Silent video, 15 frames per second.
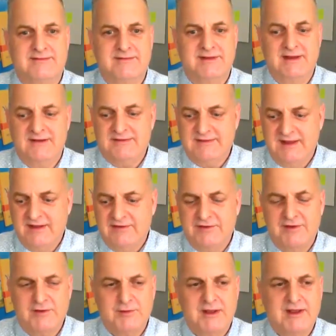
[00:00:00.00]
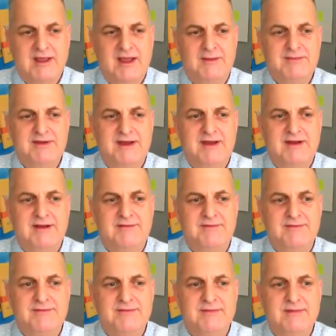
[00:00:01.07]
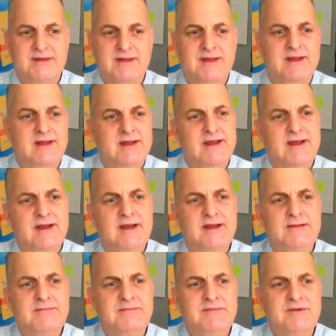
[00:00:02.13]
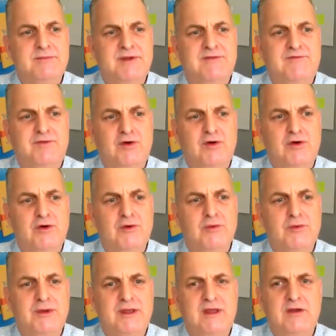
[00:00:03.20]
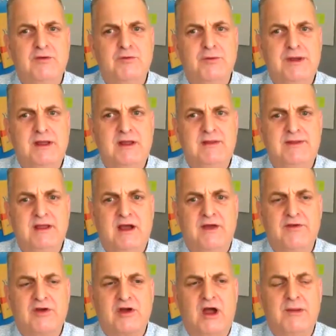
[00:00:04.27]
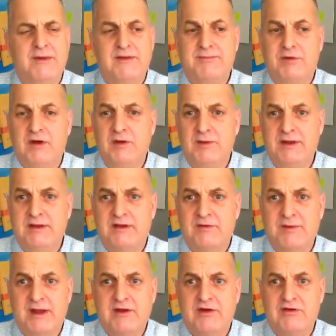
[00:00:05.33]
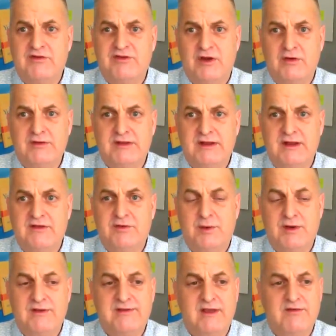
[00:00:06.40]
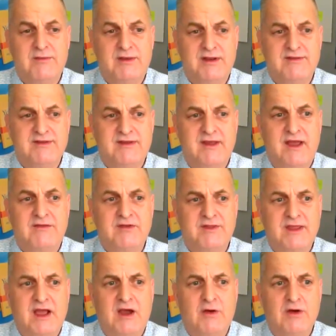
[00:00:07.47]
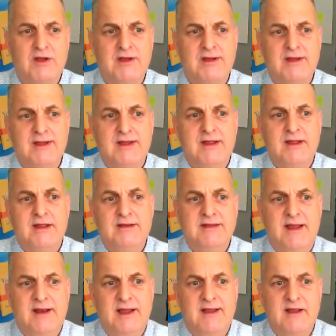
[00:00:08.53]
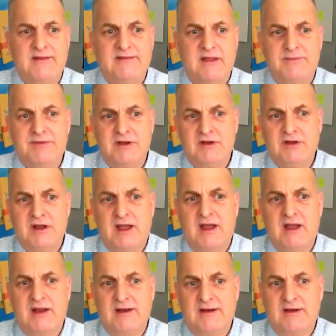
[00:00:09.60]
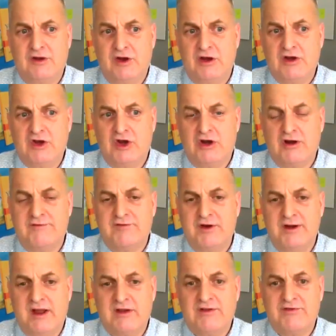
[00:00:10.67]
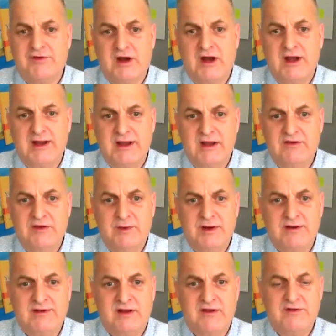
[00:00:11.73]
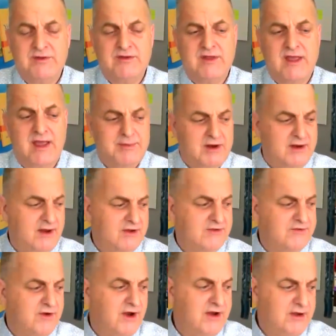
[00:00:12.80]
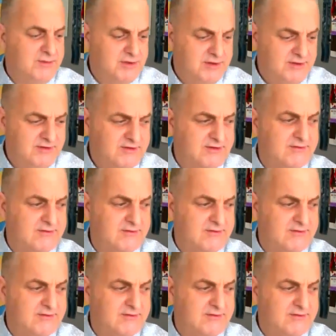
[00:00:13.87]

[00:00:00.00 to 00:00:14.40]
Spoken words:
Yes, thanks for the recap, Dana. Before we read the other comments, boy, we did a record show today, 27 minutes after the hour. Dana, I got something good cooking for next Friday. Do you want to tell us what's happening next Friday, please?